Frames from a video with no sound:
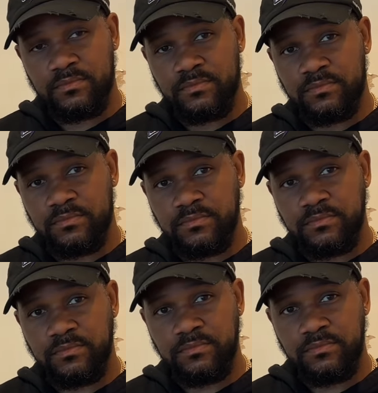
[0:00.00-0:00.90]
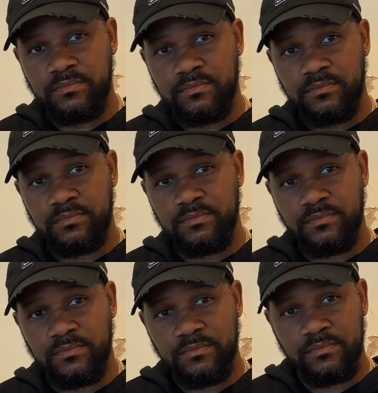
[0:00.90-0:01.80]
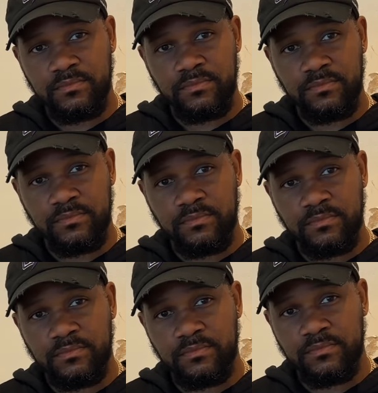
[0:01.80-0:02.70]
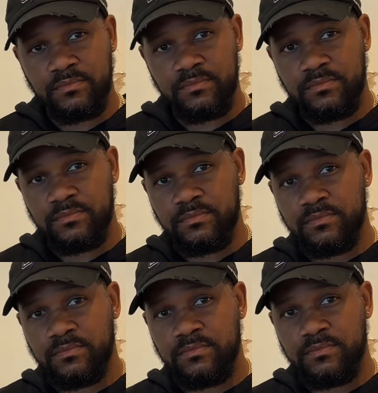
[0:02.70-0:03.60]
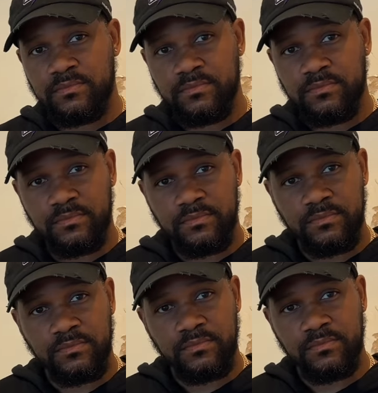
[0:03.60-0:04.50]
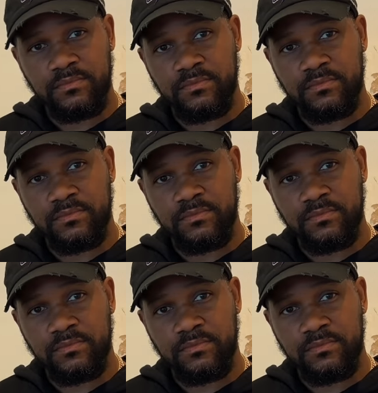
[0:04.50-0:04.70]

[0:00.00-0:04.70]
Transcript: No words are spoken by the person on screen.